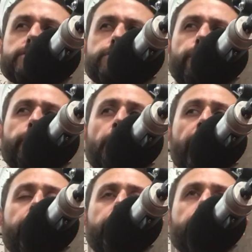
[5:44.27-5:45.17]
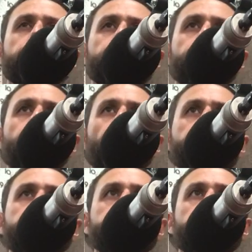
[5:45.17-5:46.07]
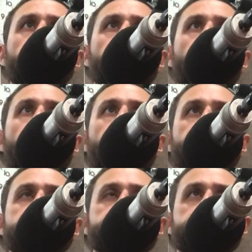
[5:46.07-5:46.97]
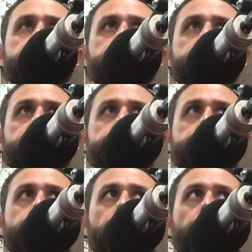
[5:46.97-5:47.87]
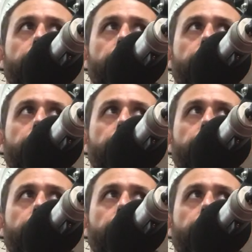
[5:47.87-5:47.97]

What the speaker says: So the body has this...